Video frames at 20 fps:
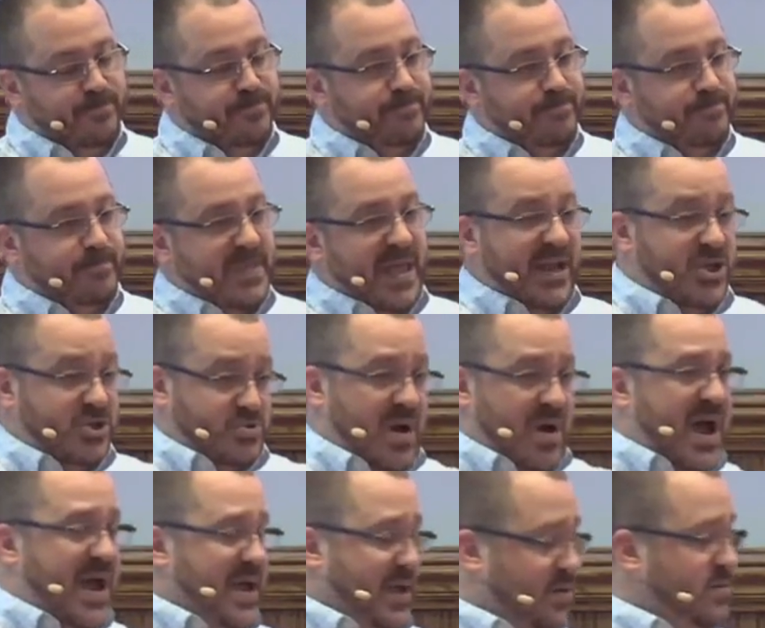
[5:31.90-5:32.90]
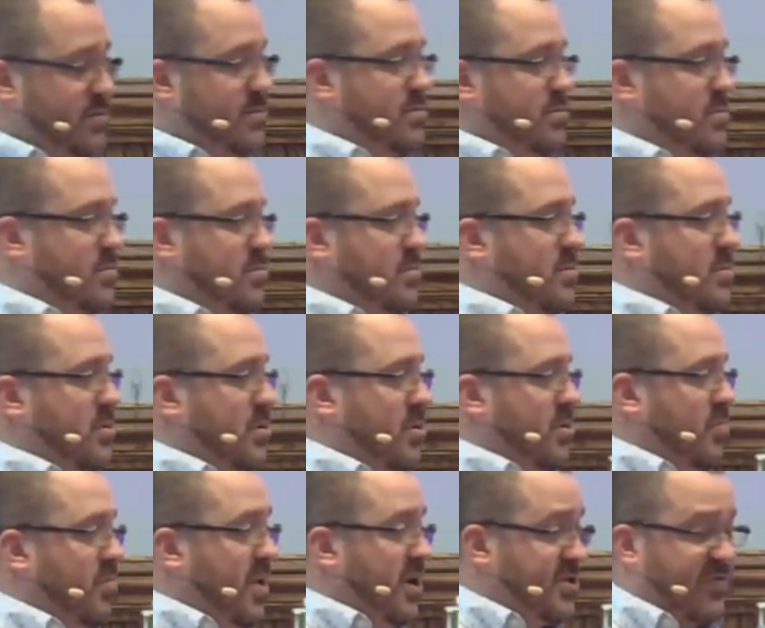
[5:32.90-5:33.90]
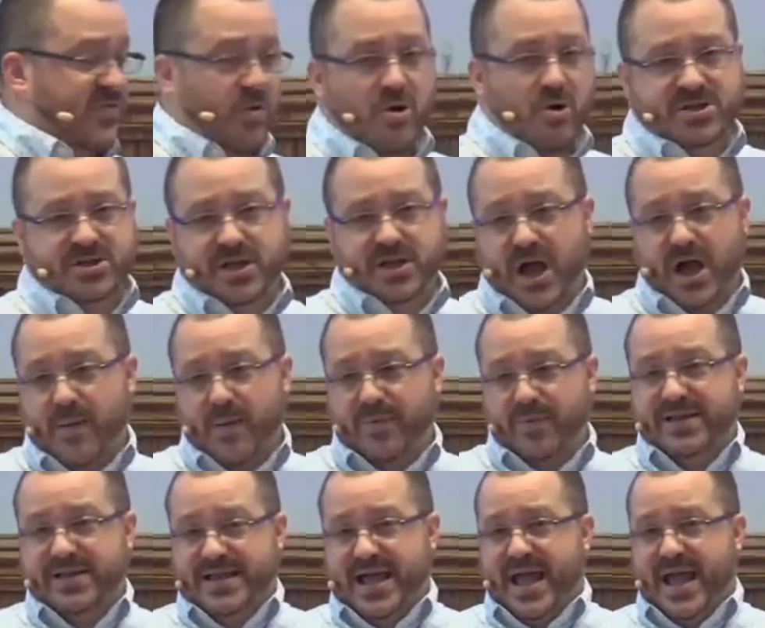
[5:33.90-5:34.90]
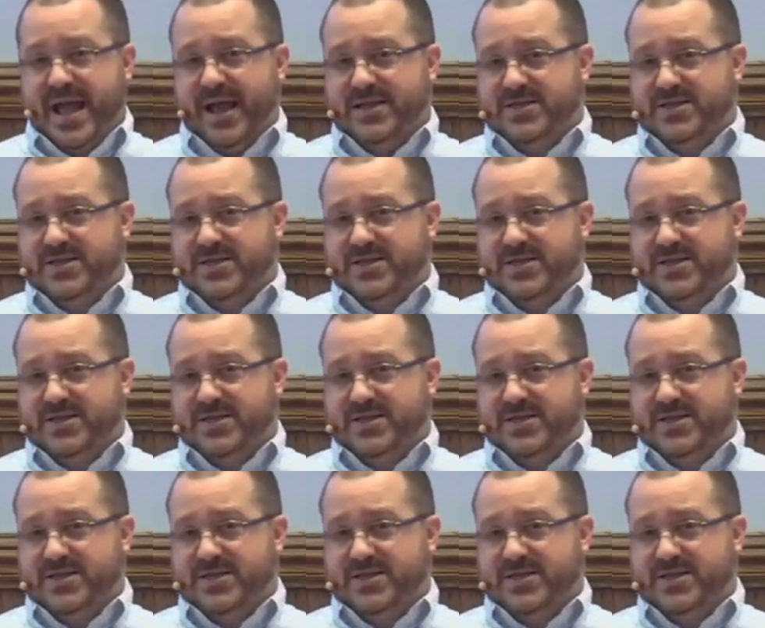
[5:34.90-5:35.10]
And he's right. Because, of course, in a couple of days,